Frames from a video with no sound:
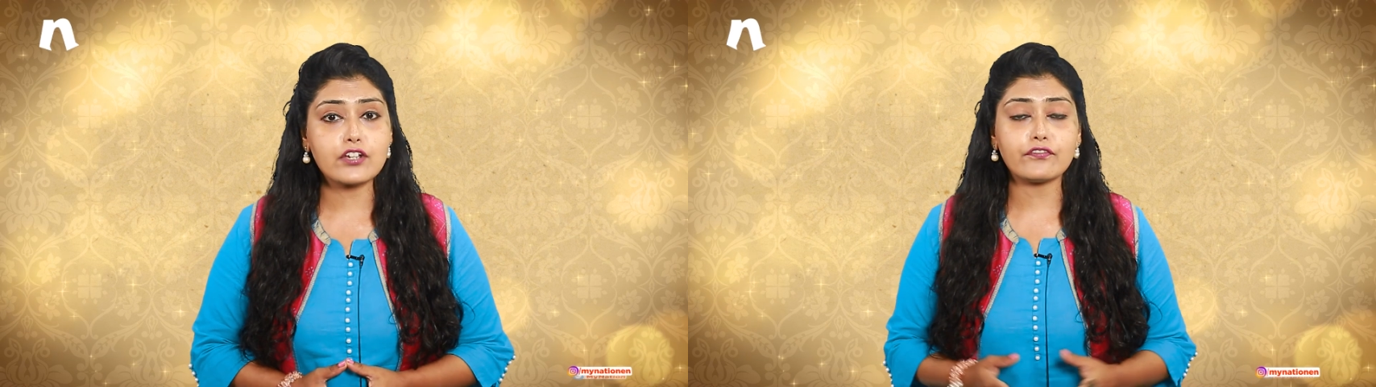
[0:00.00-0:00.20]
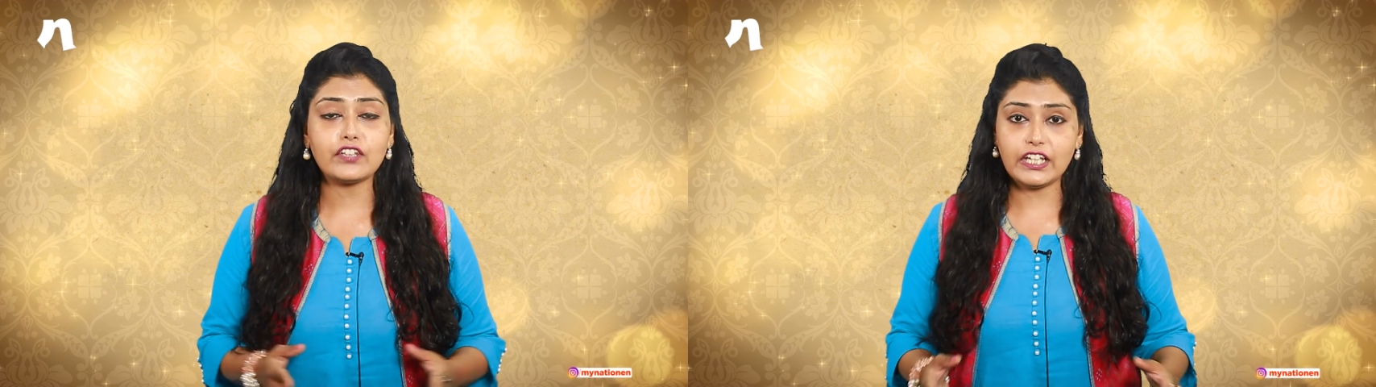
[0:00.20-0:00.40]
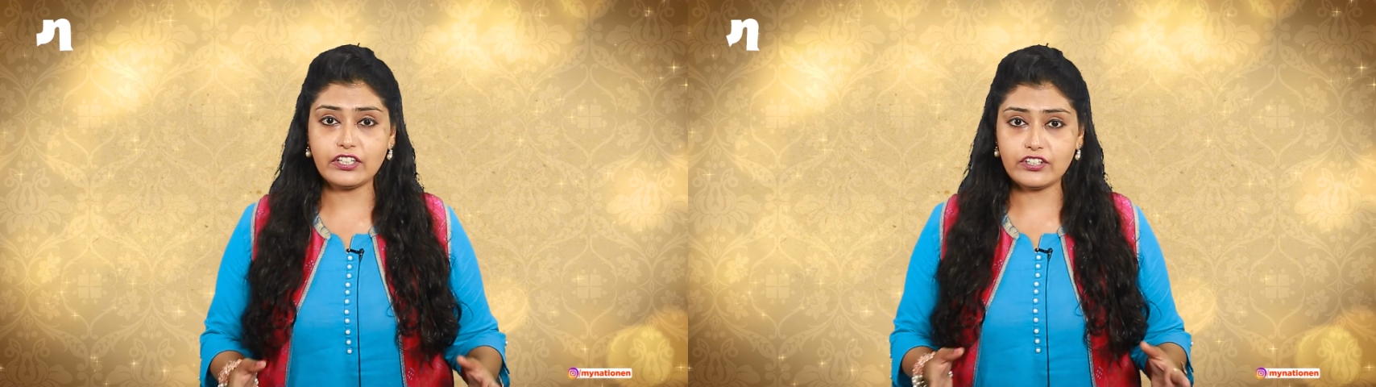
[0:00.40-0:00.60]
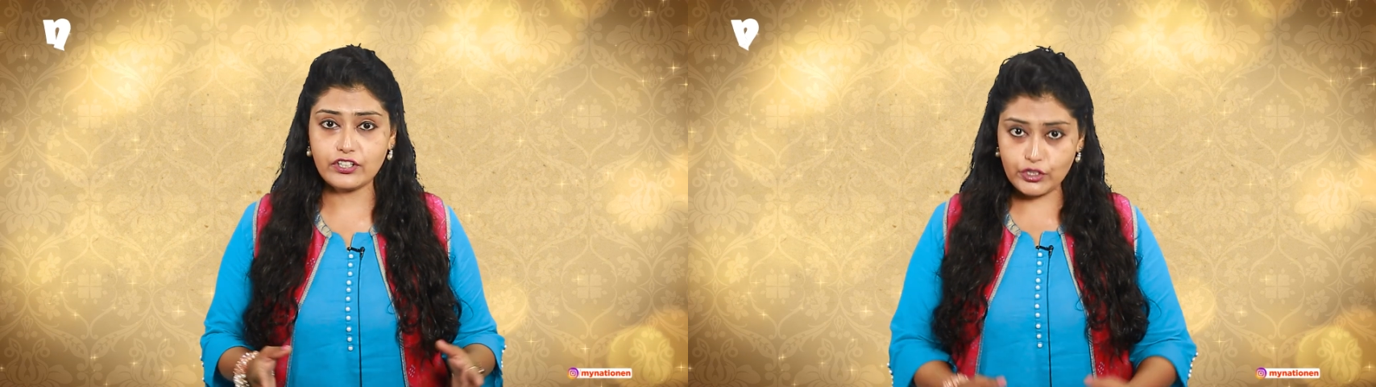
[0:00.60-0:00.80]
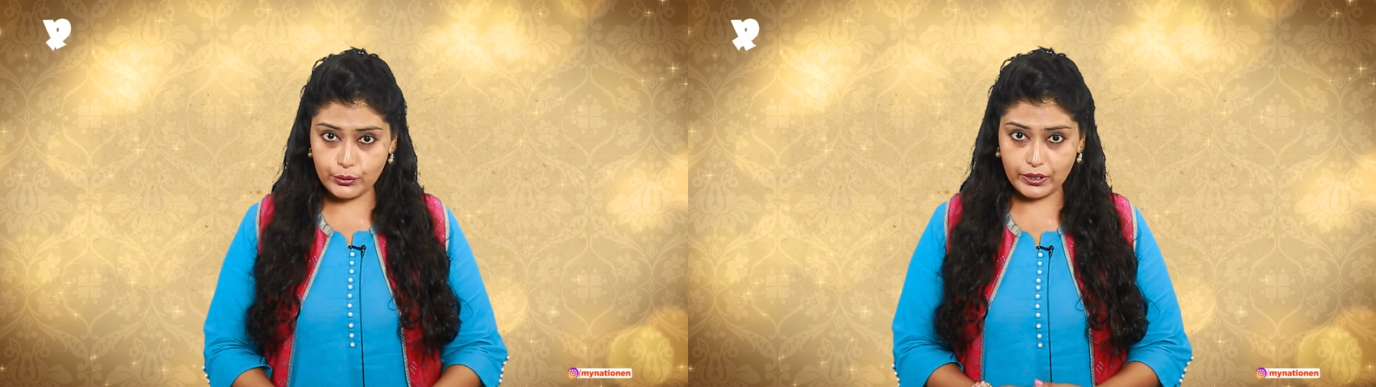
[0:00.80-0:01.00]
of the
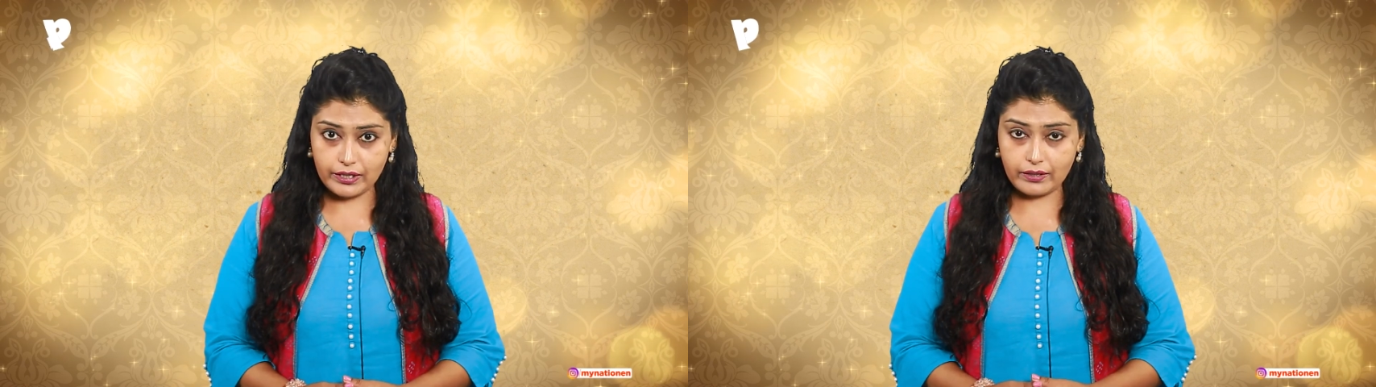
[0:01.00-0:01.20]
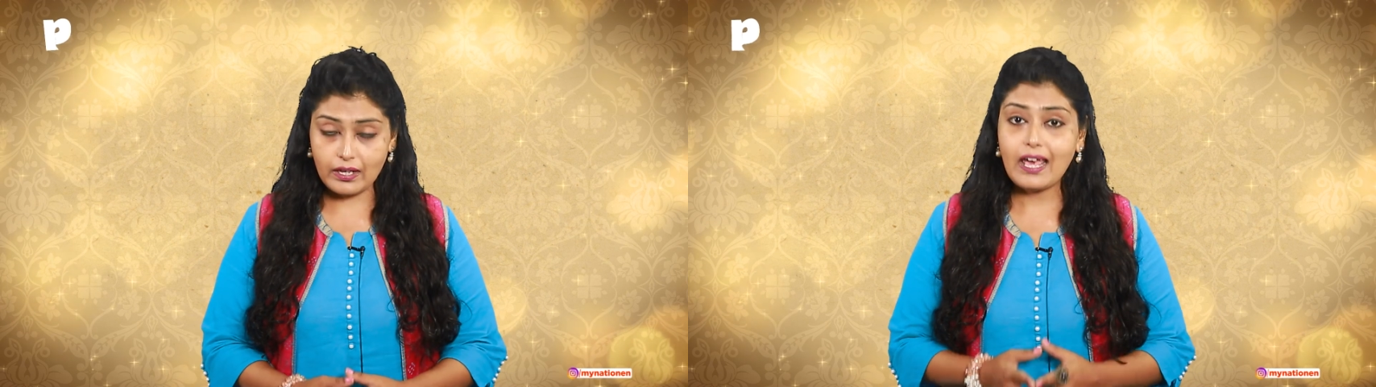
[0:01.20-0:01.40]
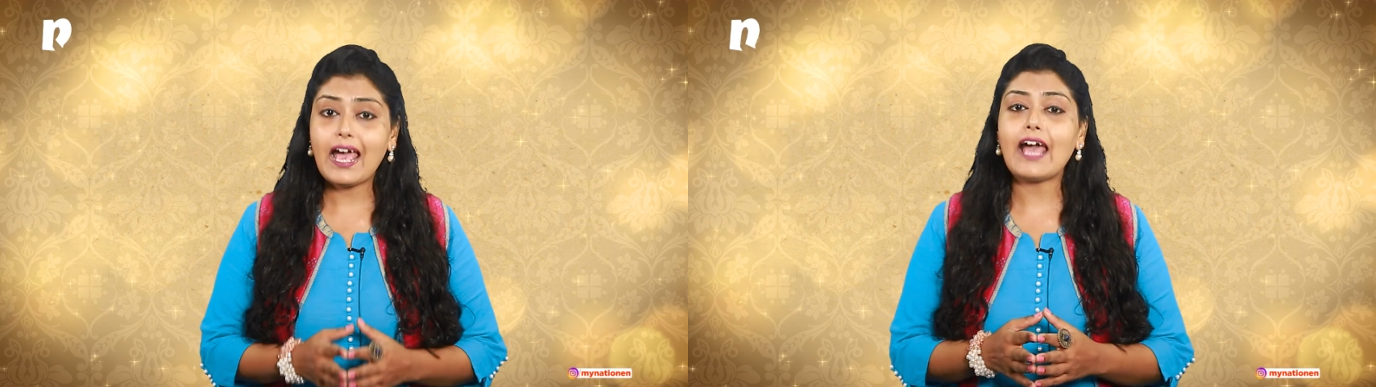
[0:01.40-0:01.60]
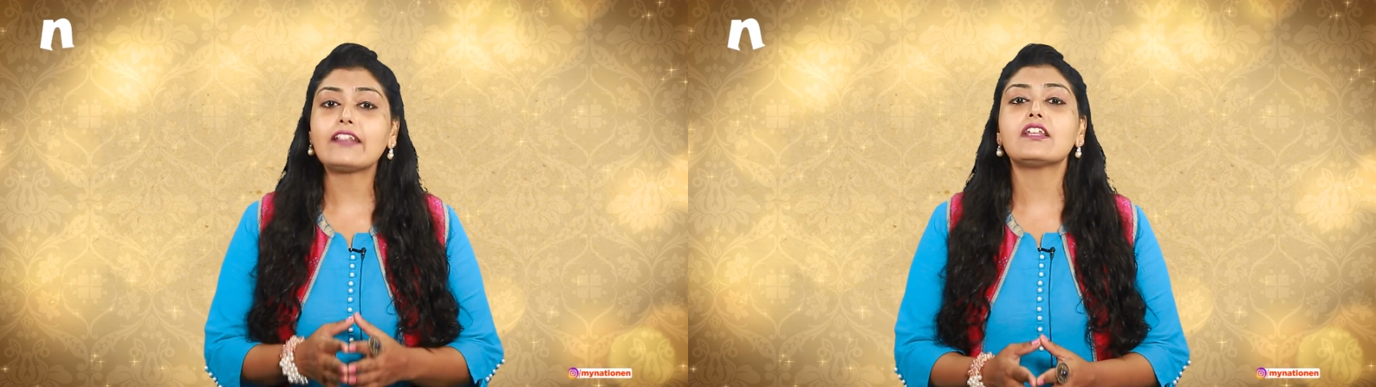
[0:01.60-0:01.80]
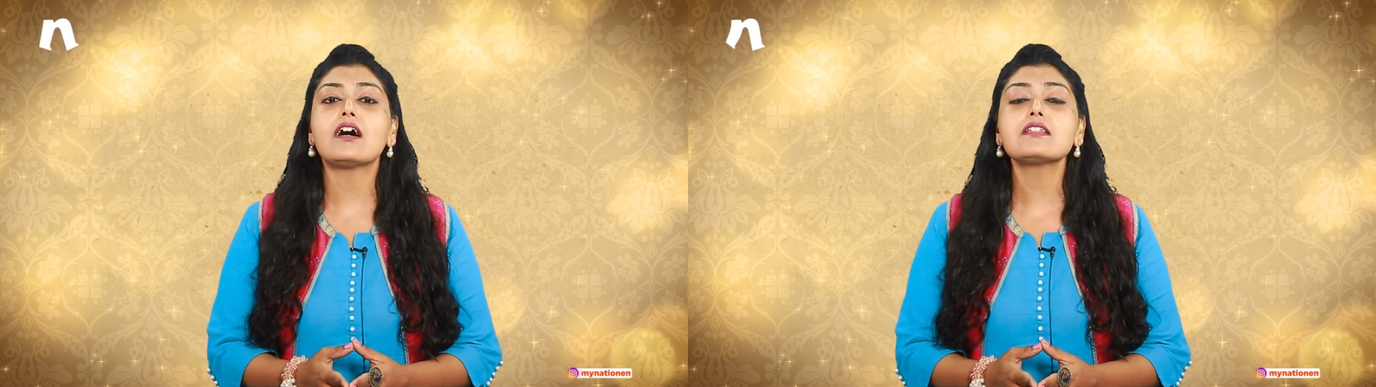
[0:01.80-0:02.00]
Indian Union, and
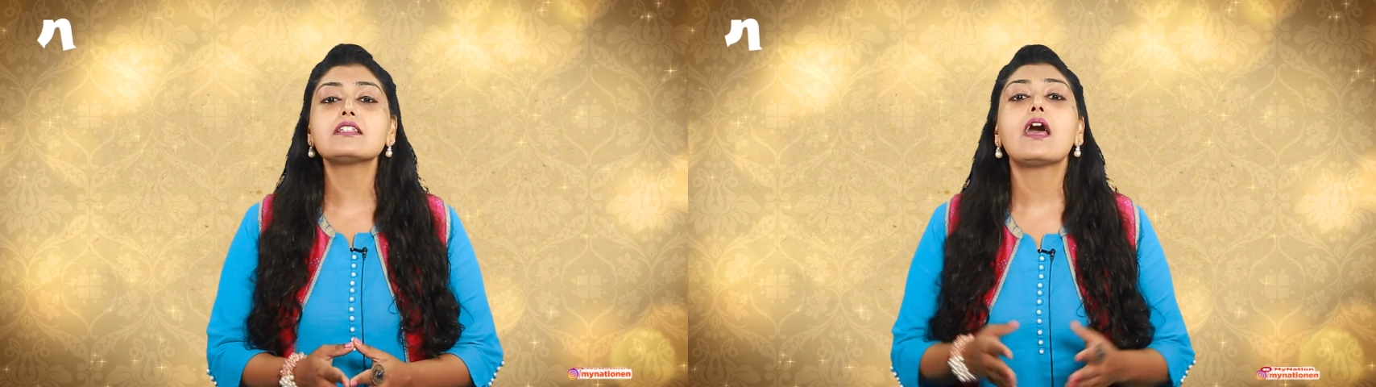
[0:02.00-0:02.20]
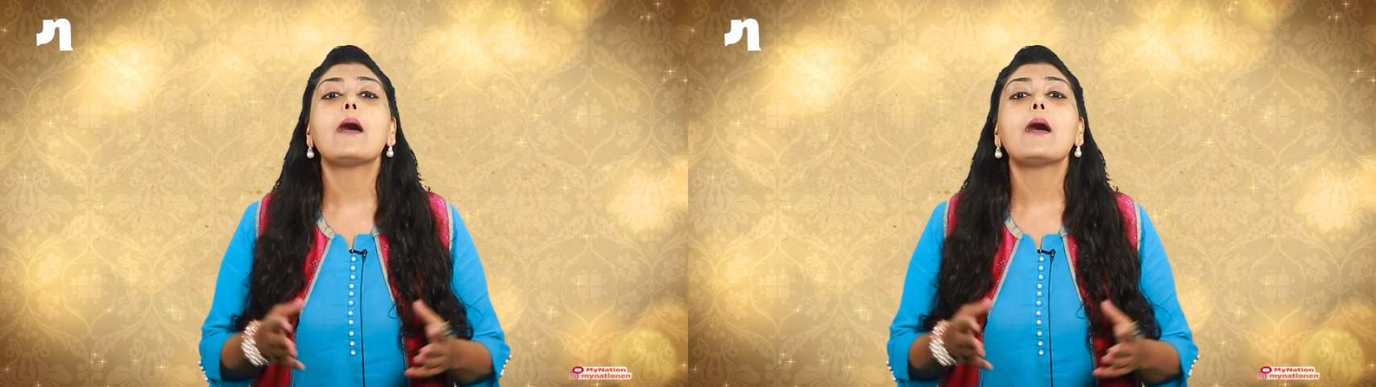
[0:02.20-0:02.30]
thus